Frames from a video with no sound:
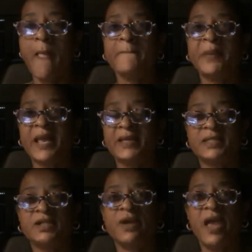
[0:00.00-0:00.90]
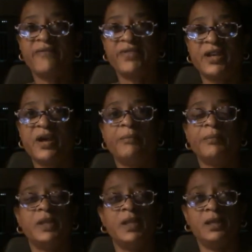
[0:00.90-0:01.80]
But I still have
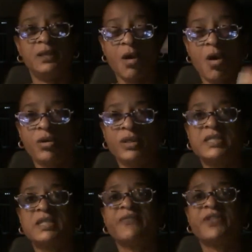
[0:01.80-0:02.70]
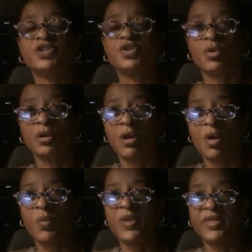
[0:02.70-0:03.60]
all the stuff that's going
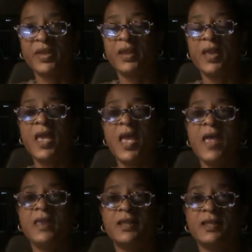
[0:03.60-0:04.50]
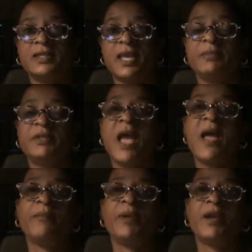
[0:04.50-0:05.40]
along with it. And at the same
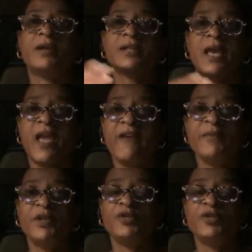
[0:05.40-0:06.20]
time, because I have been